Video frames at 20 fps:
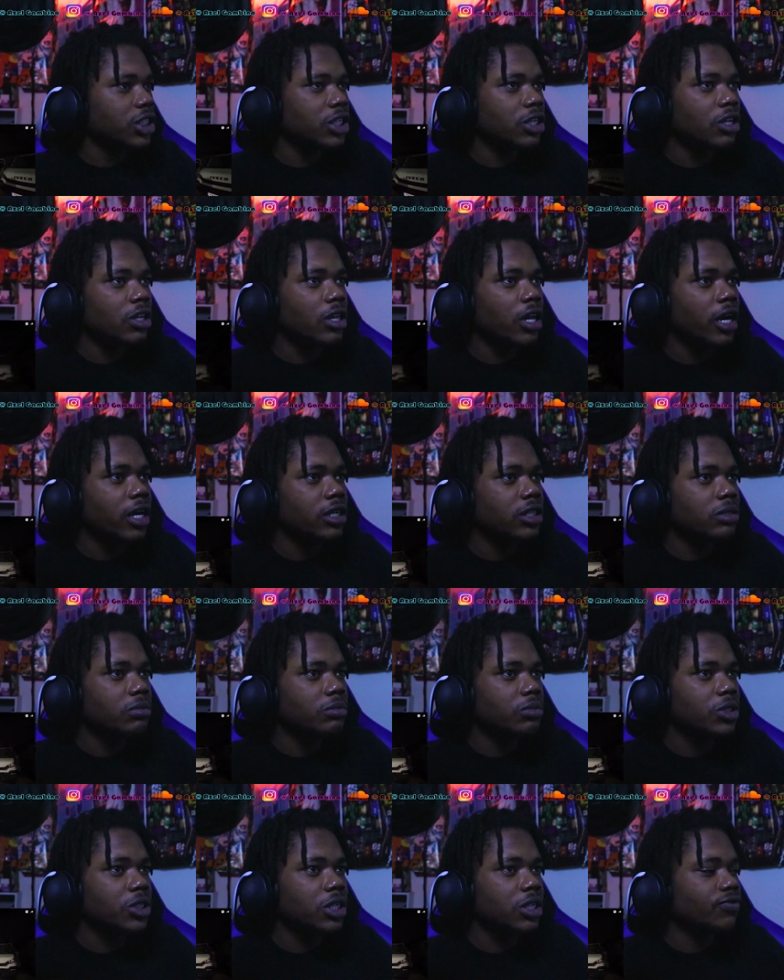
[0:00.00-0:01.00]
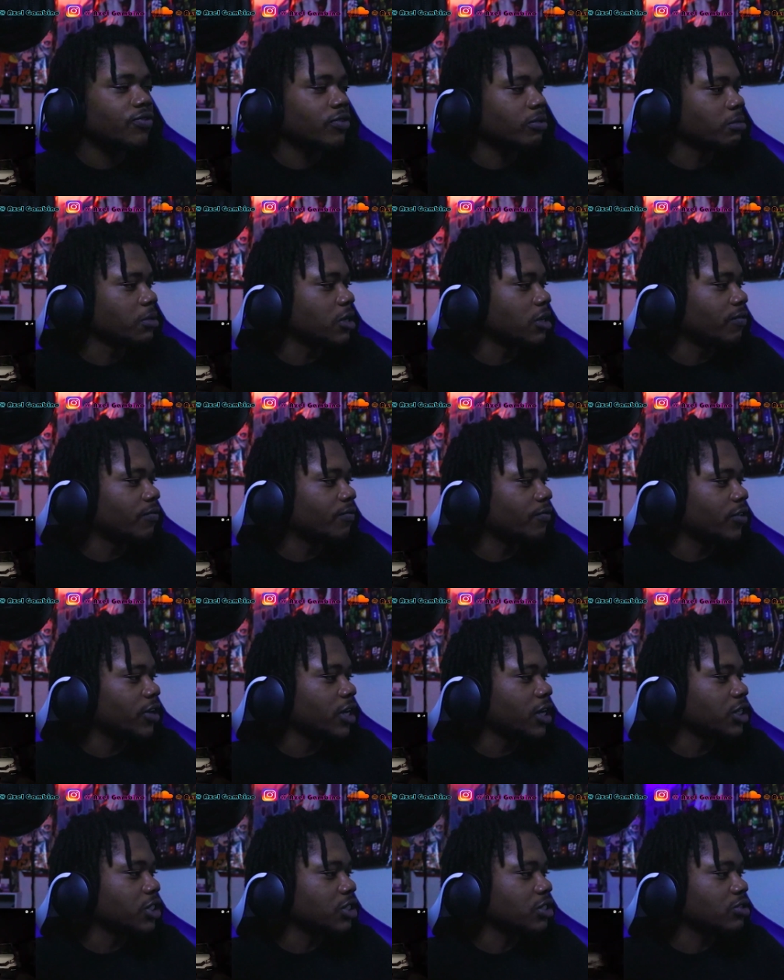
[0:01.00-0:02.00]
look like some shit from the
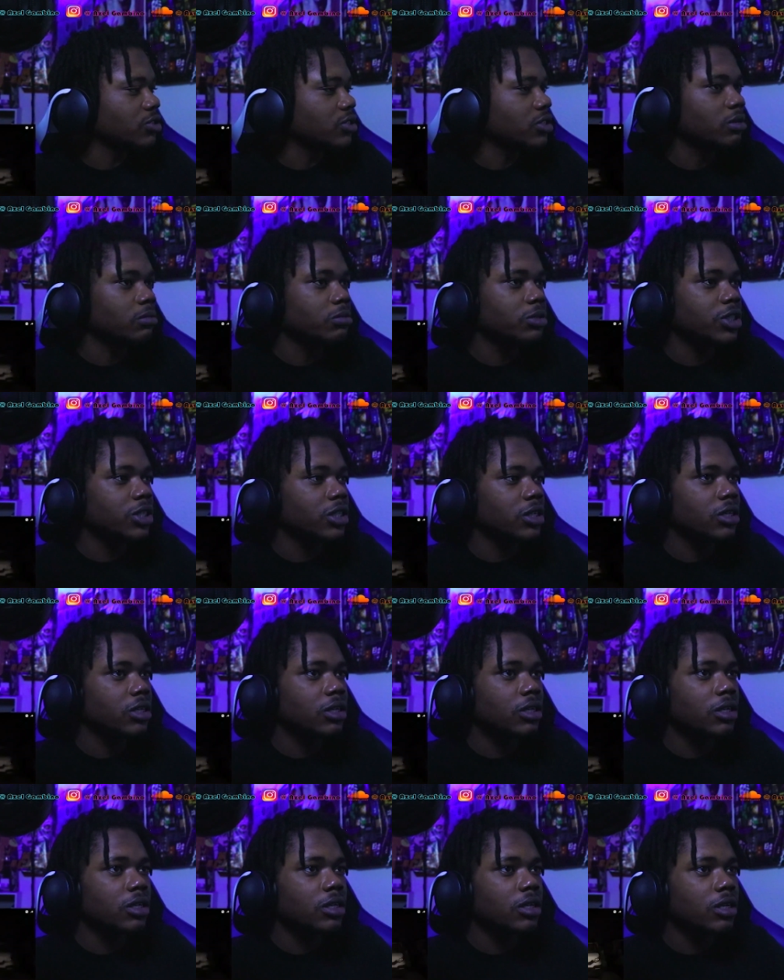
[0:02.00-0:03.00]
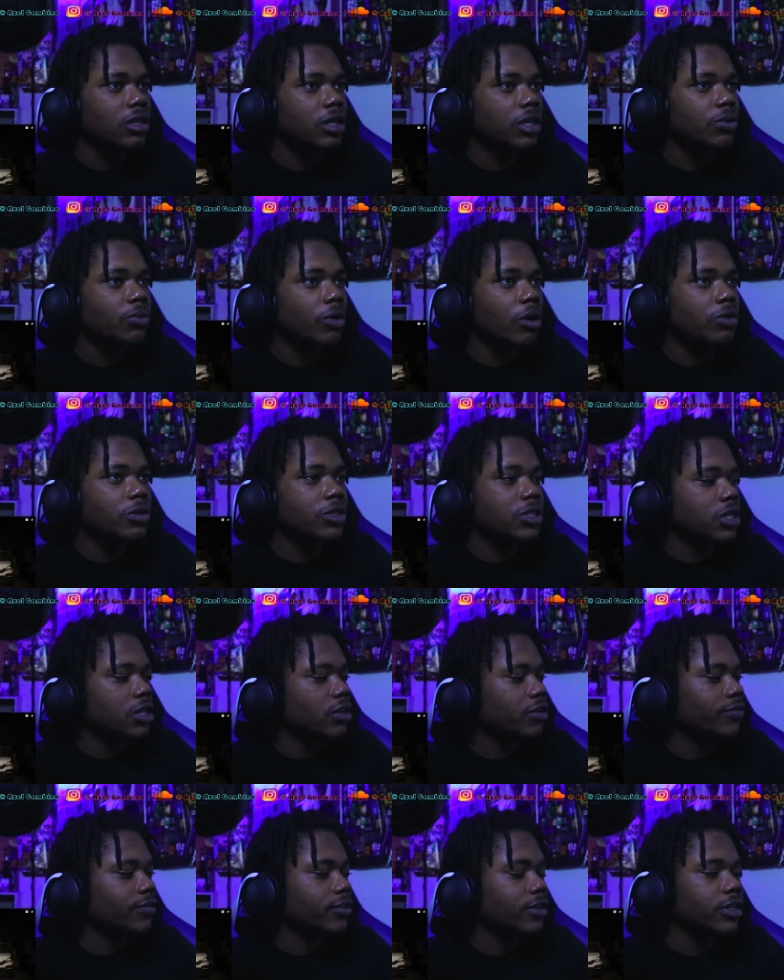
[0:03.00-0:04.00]
division or some shit. He raw as
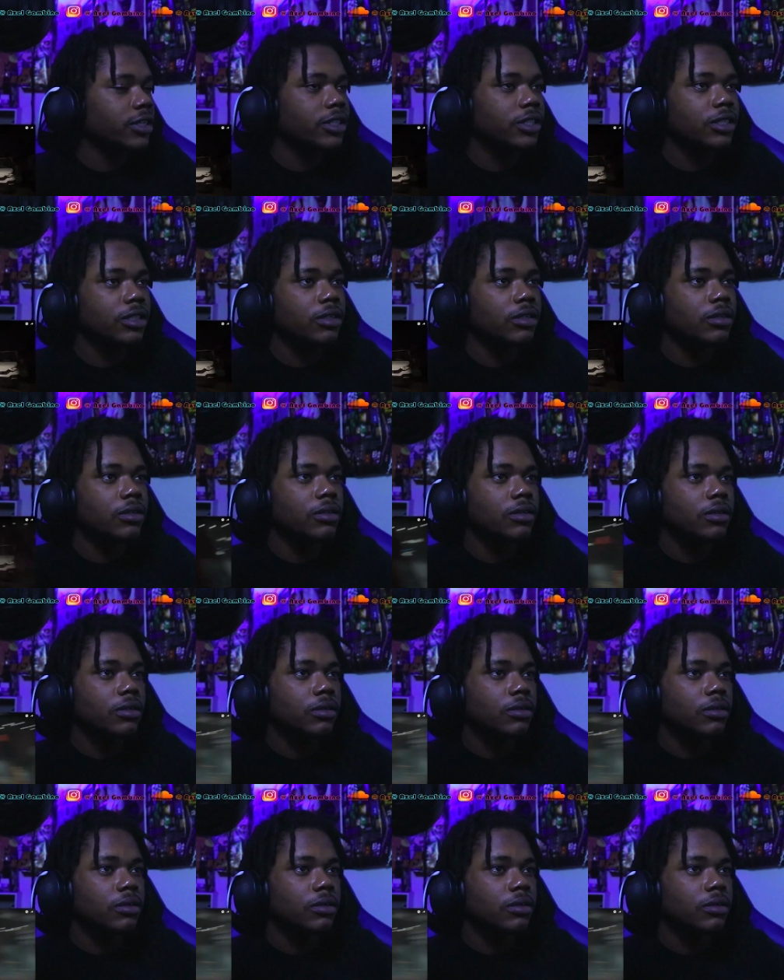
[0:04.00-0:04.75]
hell for this. As it go far,